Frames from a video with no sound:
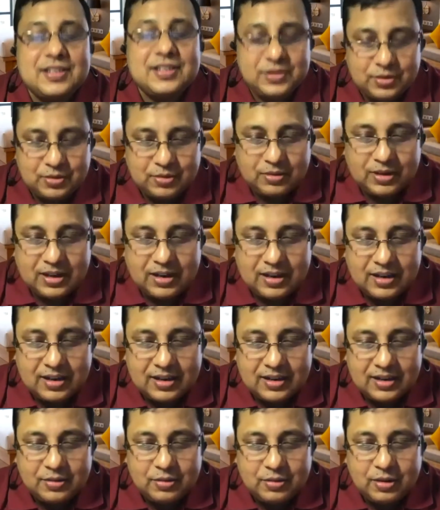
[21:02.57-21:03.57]
So
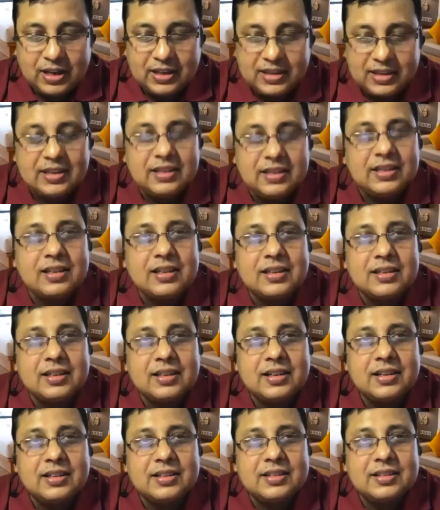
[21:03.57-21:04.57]
no, I think
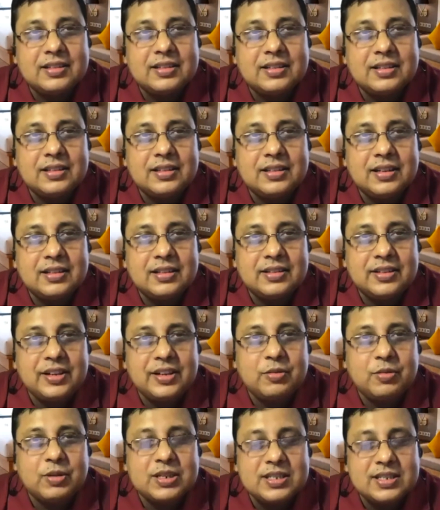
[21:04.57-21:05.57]
there are three
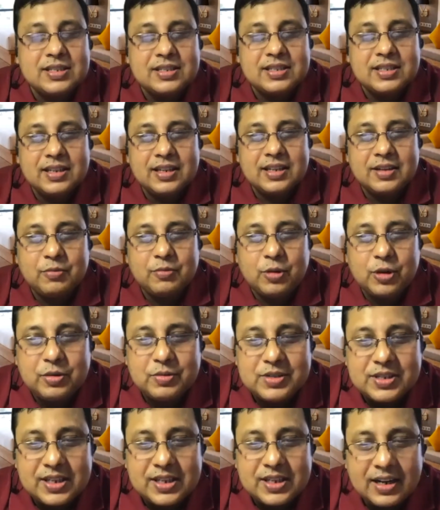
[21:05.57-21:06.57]
questions in what
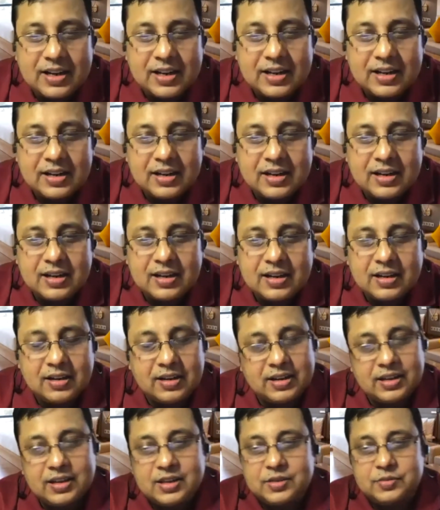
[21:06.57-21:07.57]
you said, and
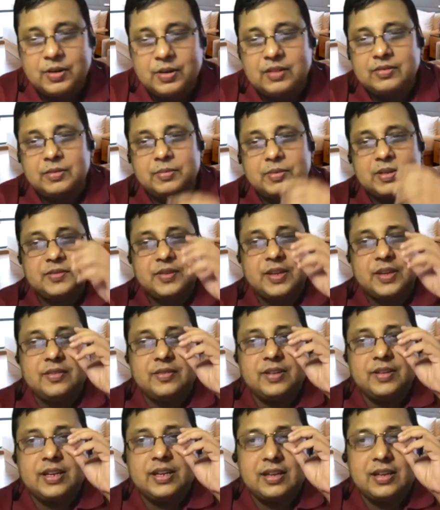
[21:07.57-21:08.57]
each one of them is very
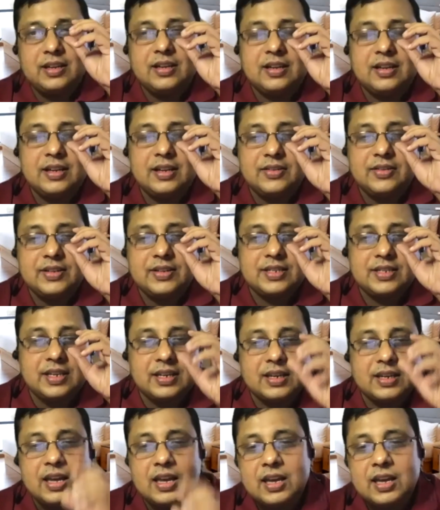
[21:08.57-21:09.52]
very interesting.